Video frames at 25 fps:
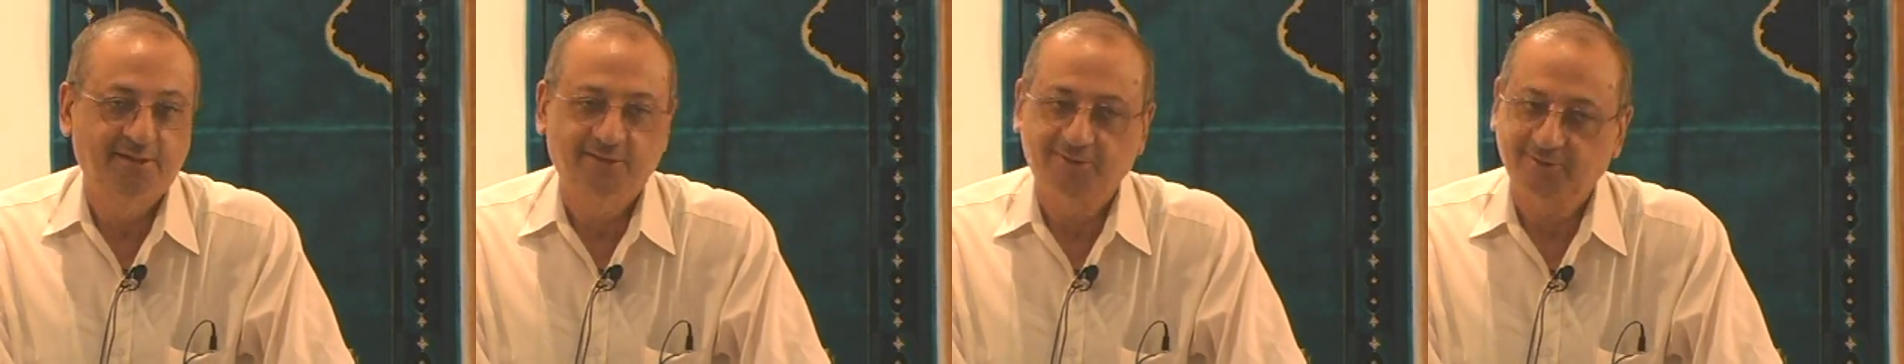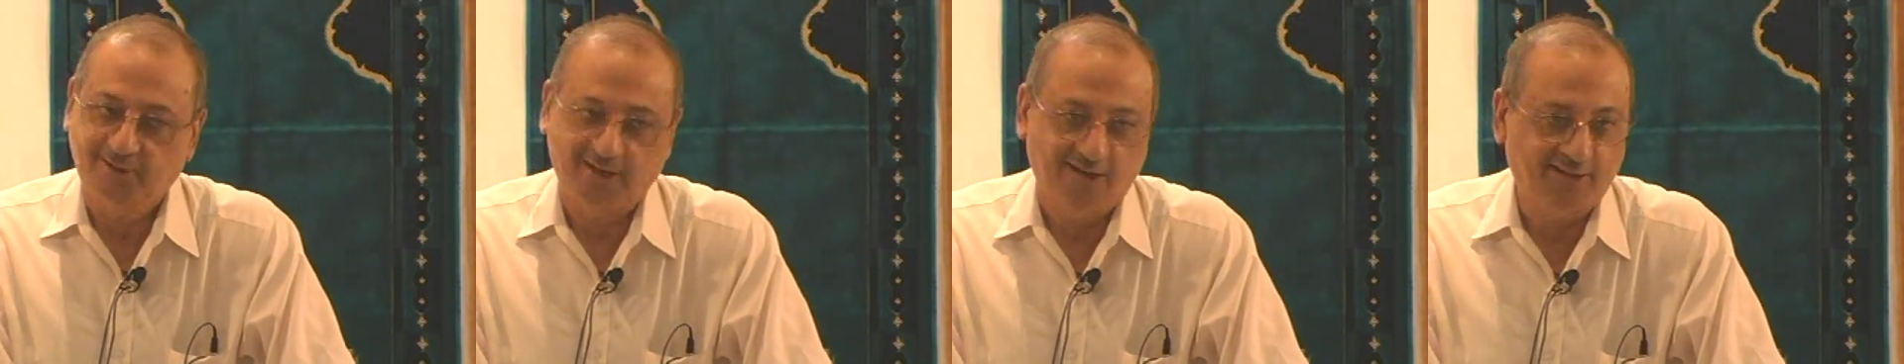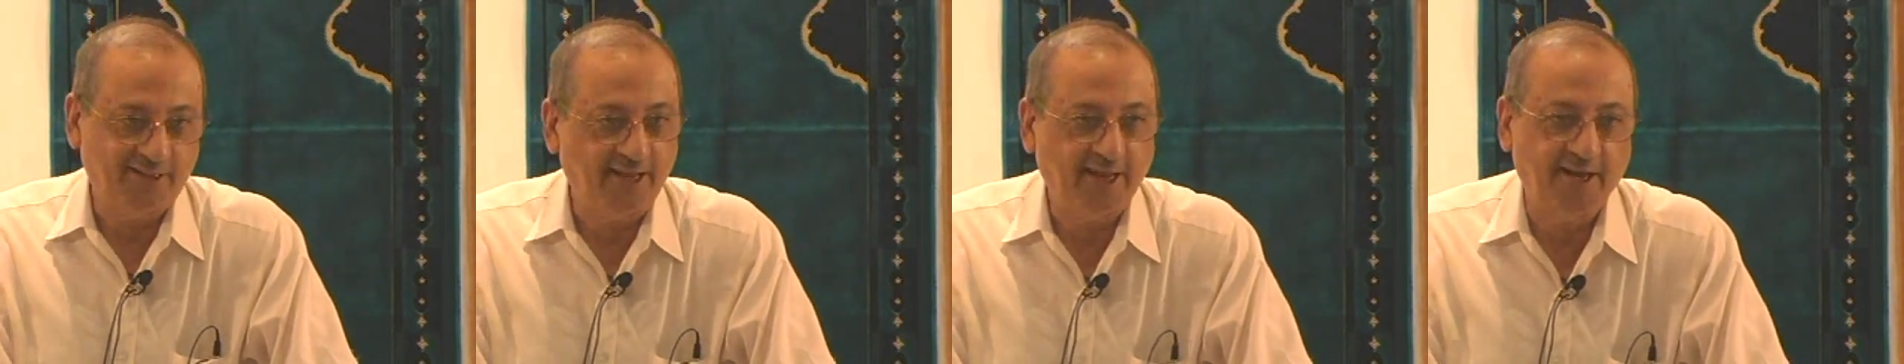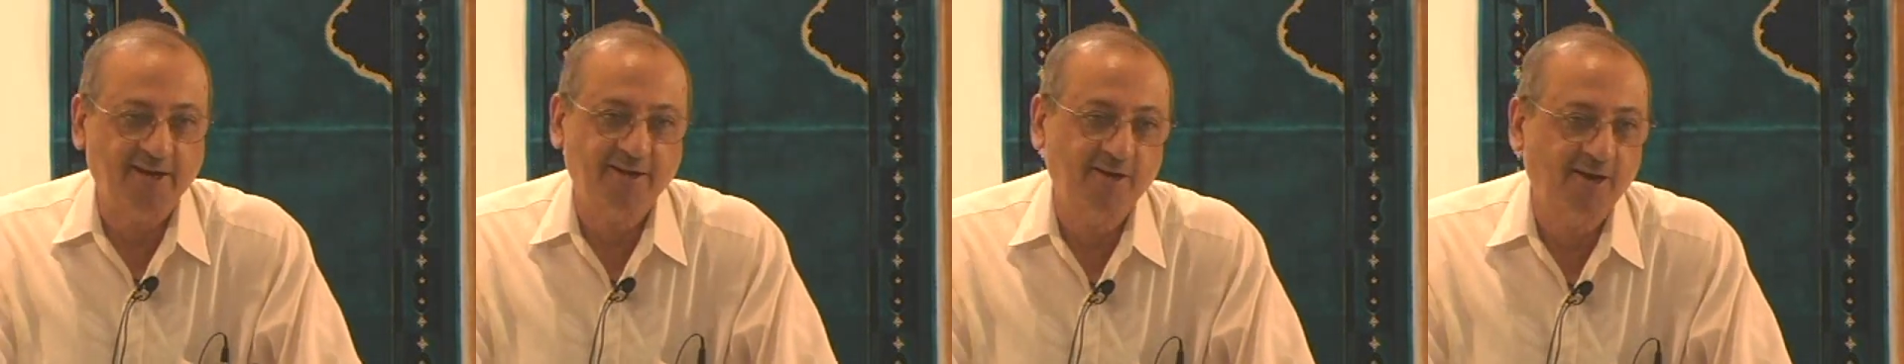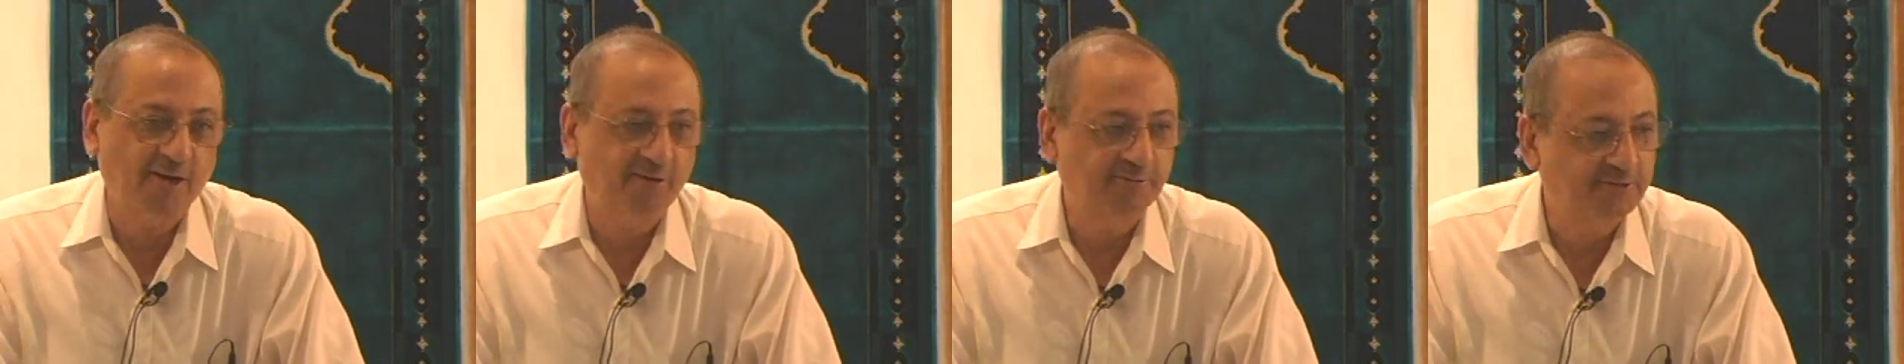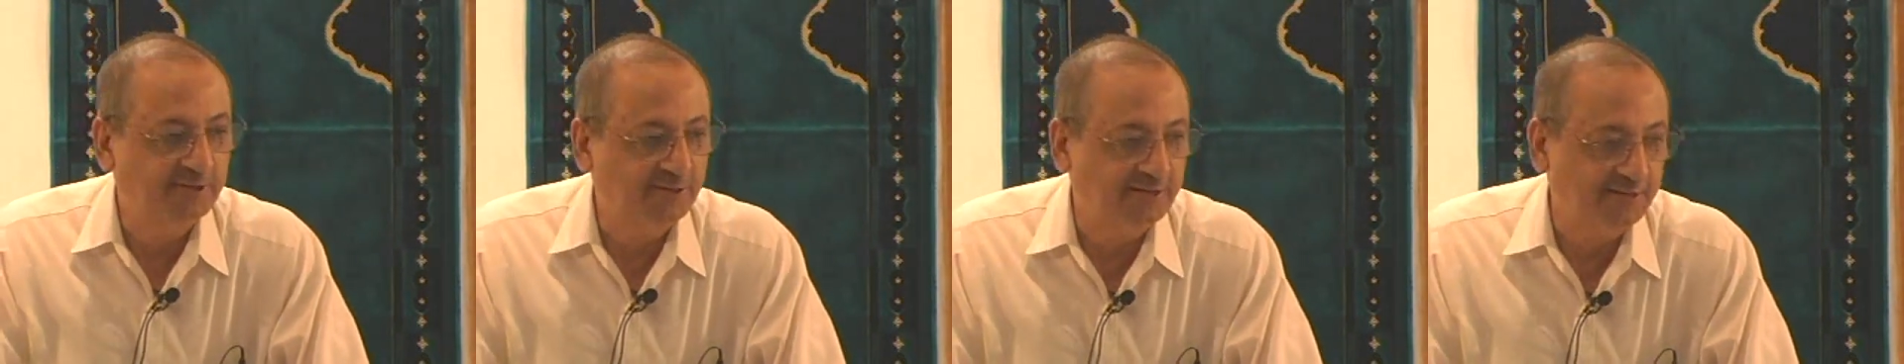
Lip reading: till the end of the